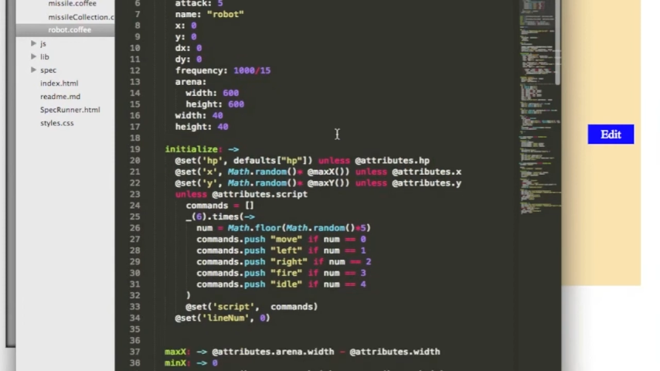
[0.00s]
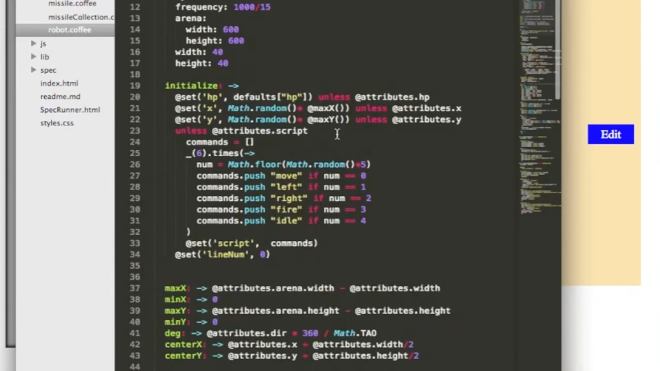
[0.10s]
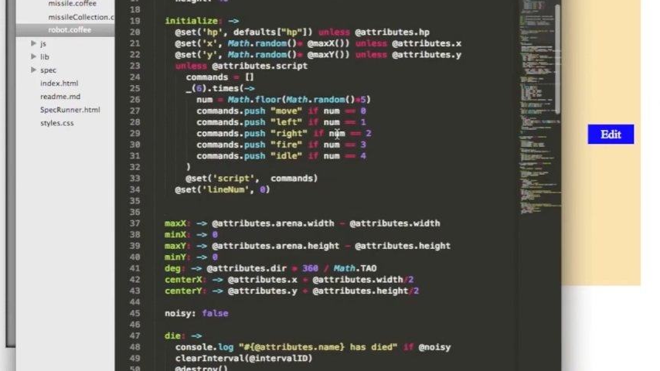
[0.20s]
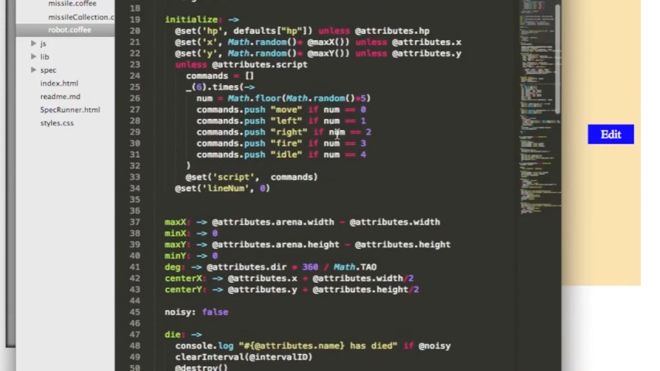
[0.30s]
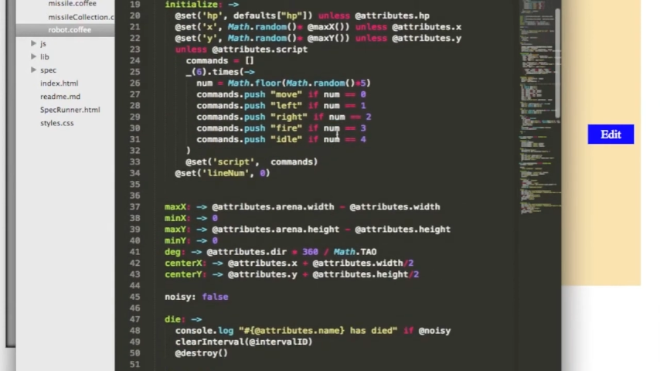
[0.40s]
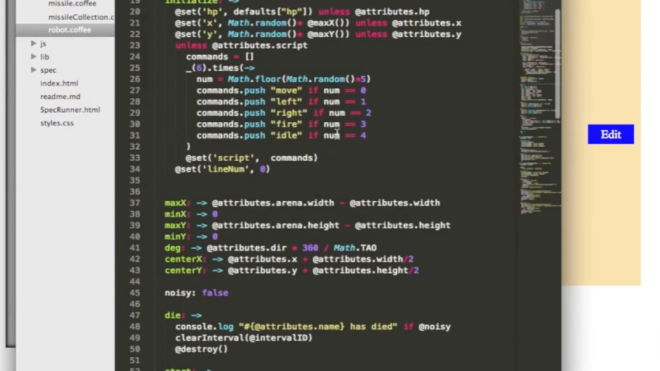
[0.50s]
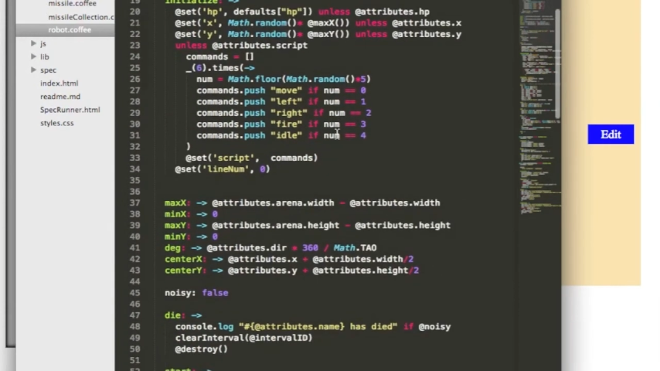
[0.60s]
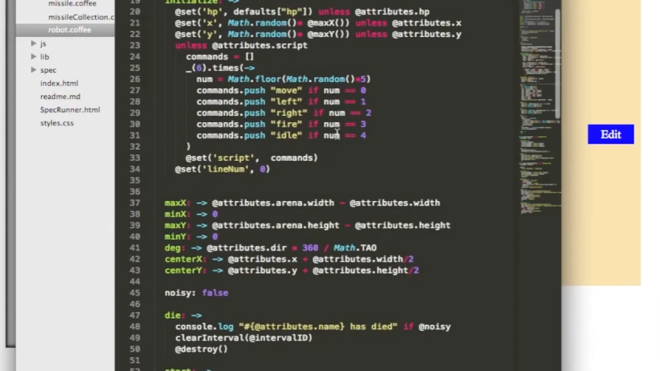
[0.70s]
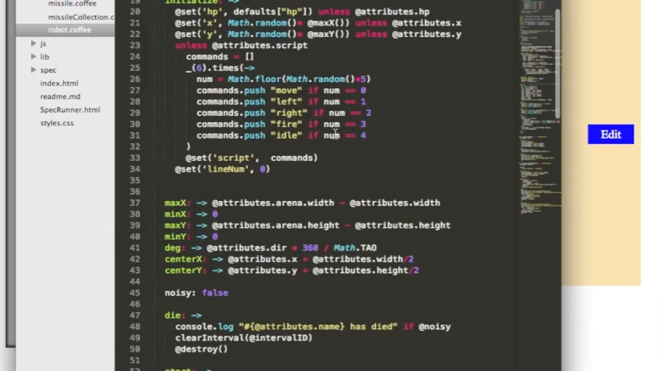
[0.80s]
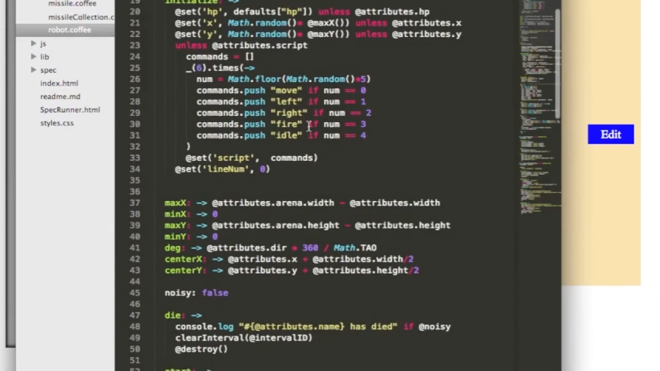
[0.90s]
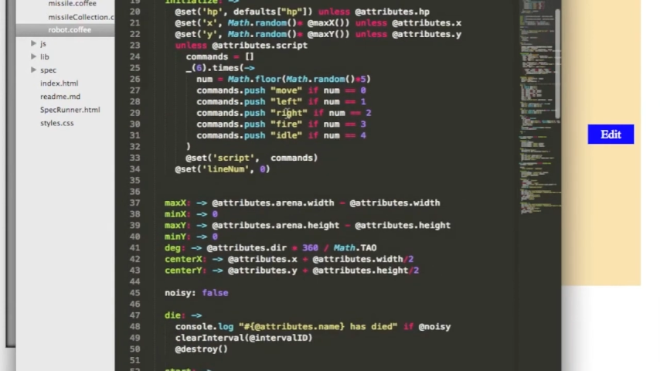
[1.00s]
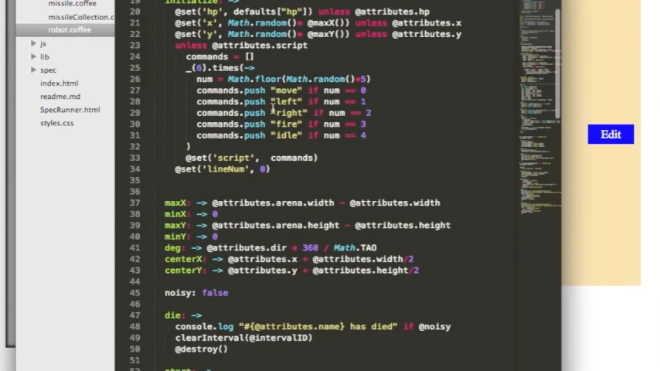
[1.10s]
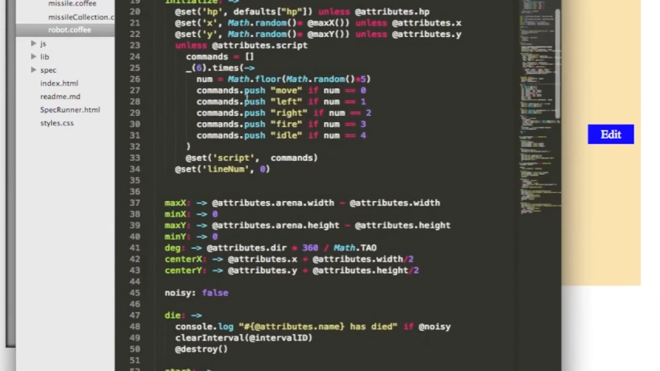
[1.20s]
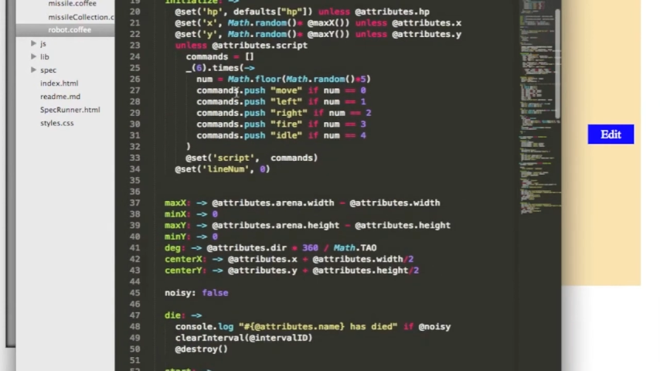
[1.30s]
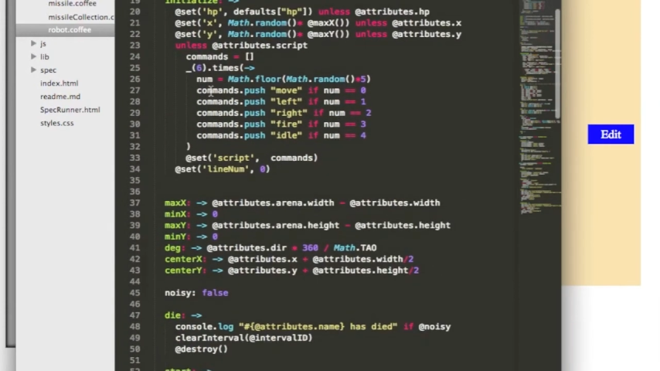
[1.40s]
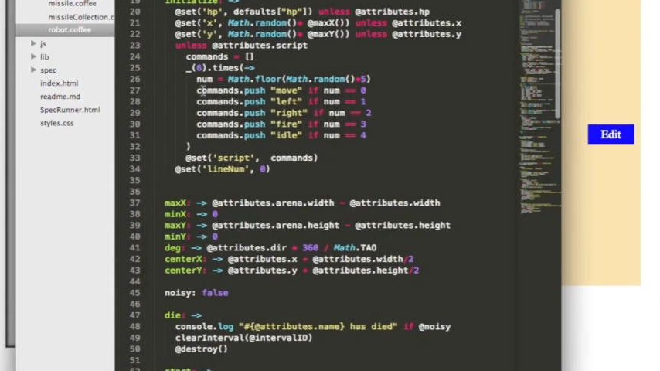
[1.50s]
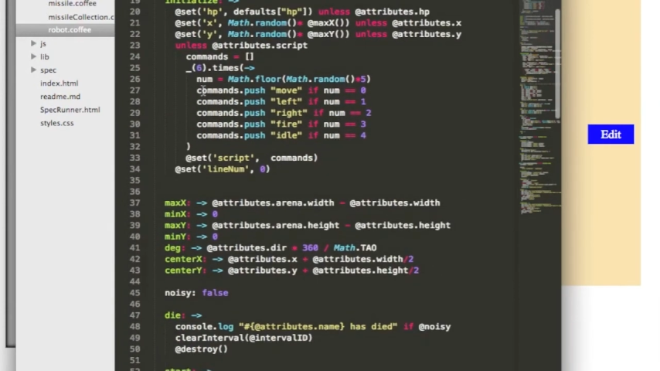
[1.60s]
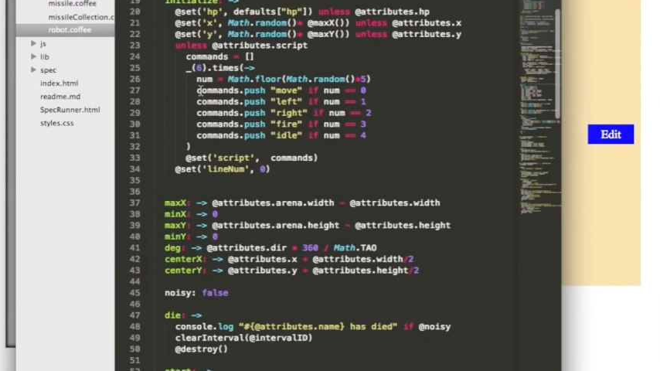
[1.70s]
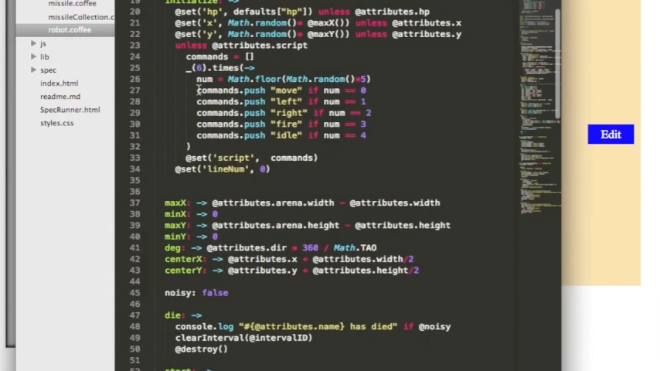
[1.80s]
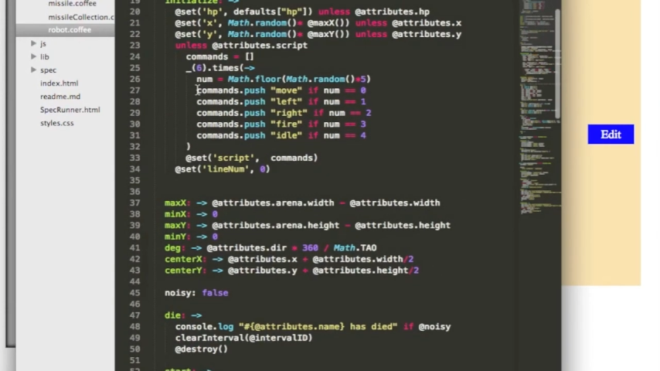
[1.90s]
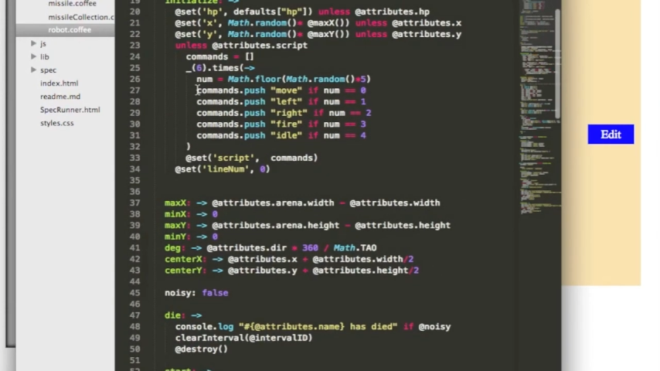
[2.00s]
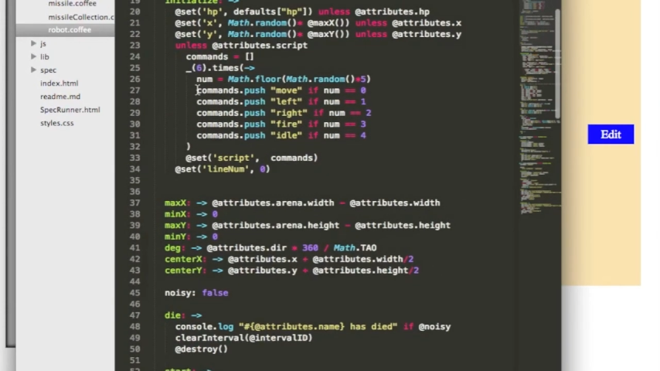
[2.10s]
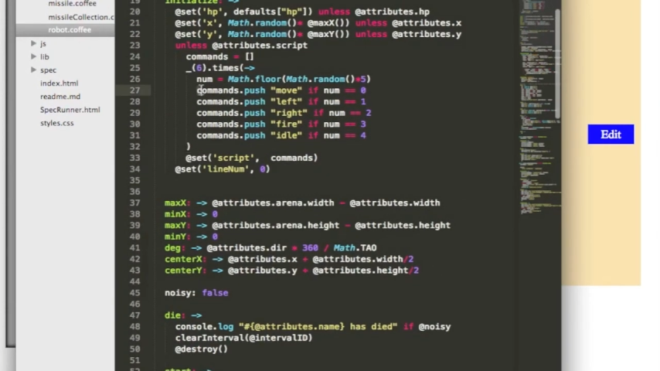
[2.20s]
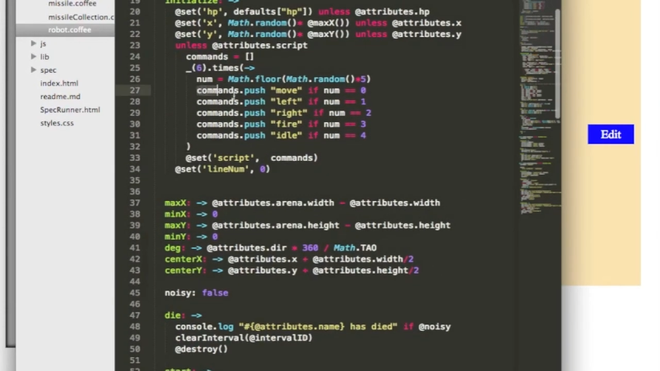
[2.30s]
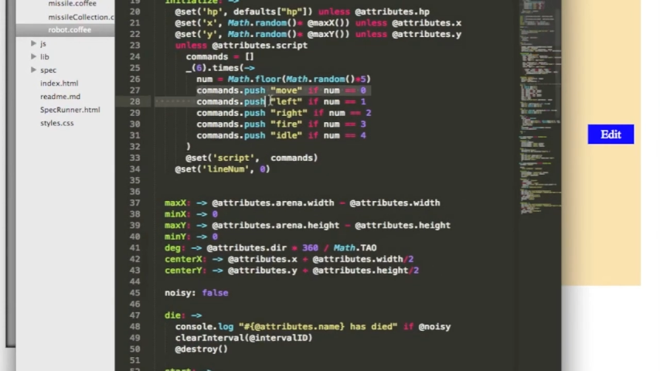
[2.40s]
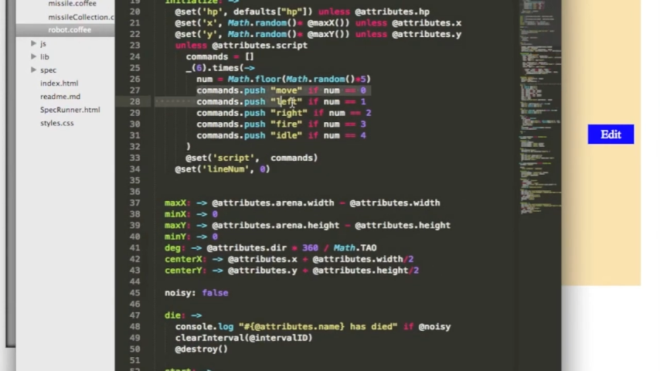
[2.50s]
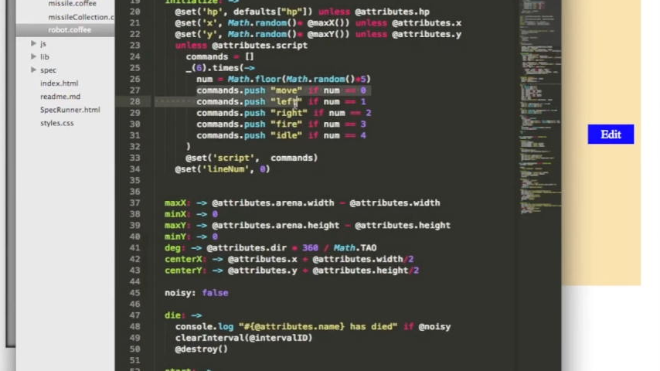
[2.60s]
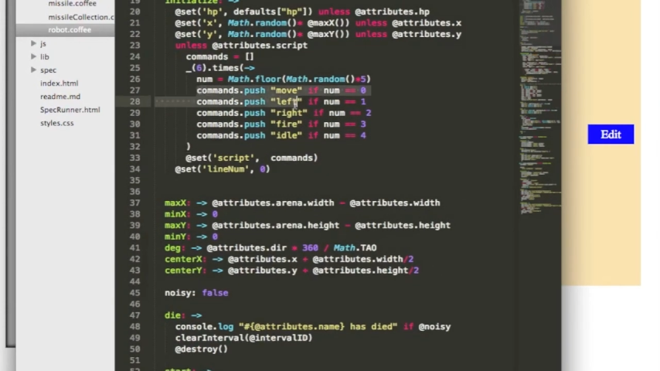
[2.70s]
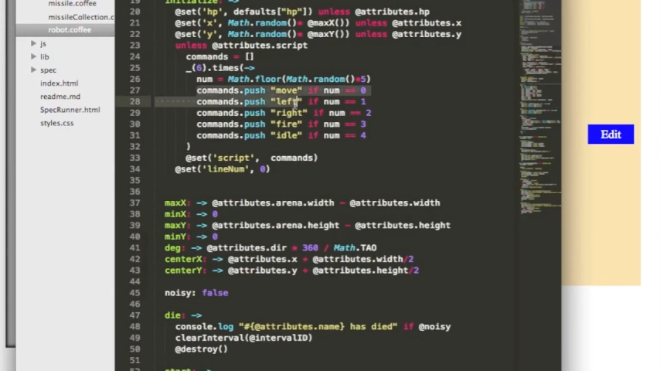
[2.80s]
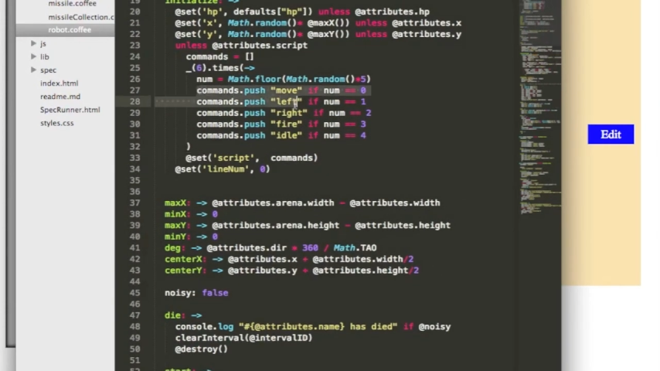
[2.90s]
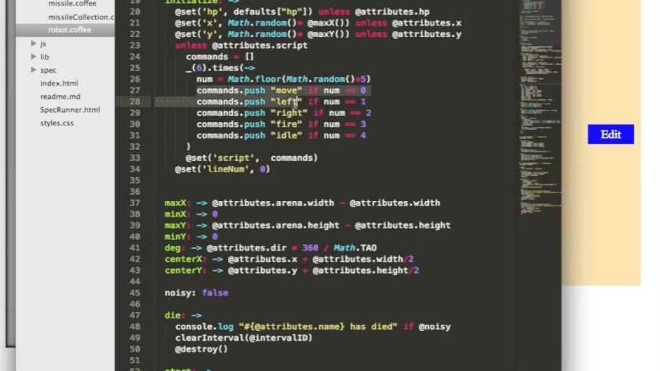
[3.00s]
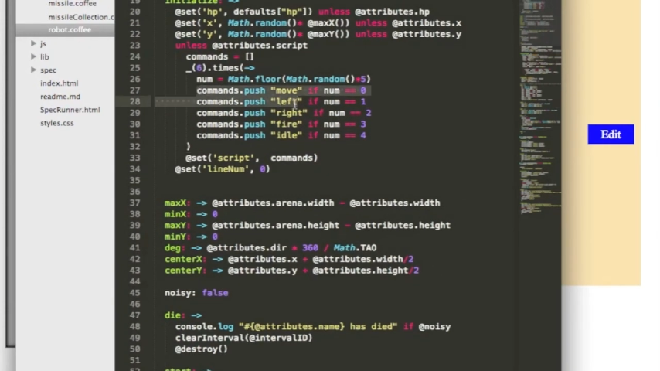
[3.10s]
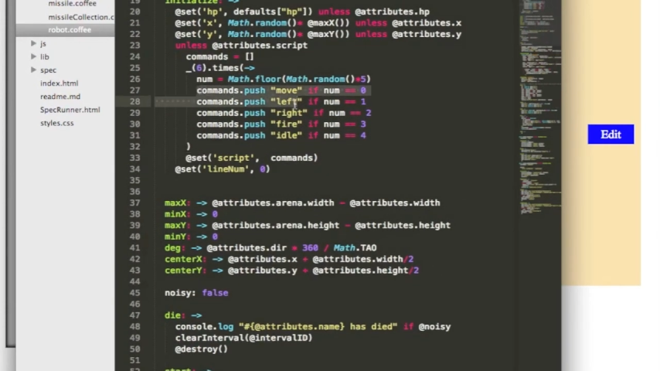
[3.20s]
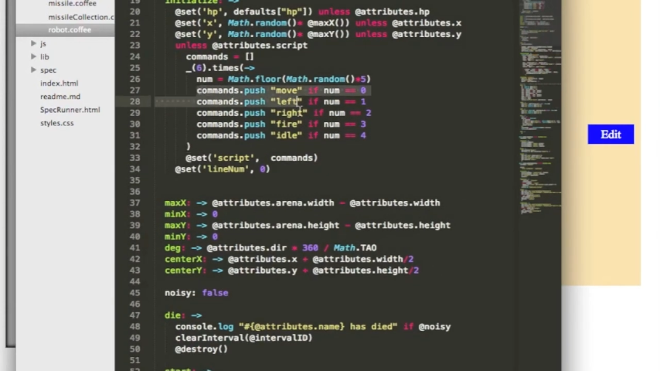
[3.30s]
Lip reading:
(no speaker visible)